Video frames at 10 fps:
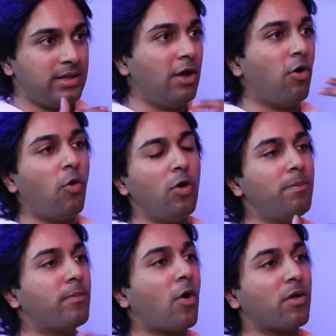the
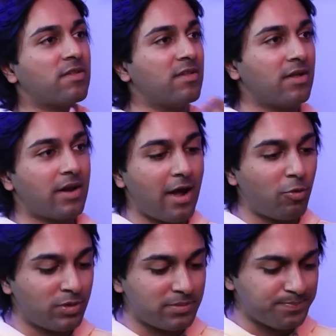whole process
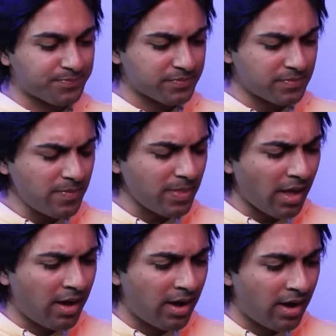around,
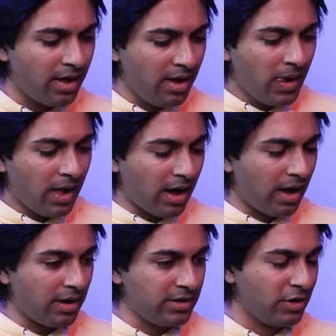
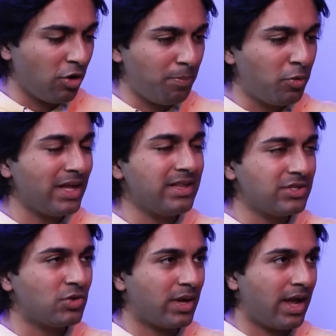putting
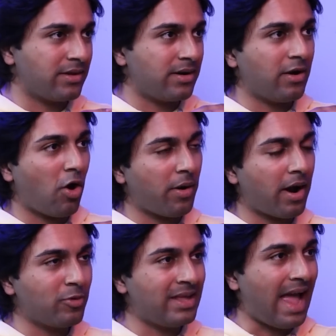this together
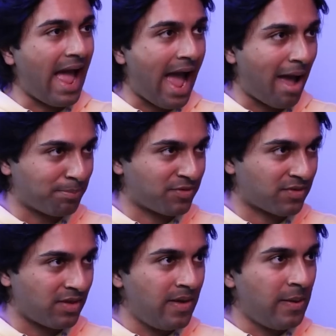around the
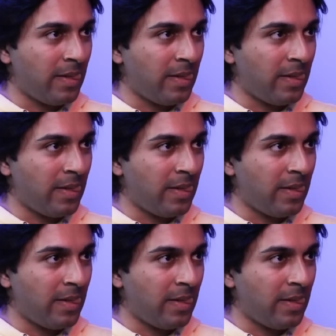apps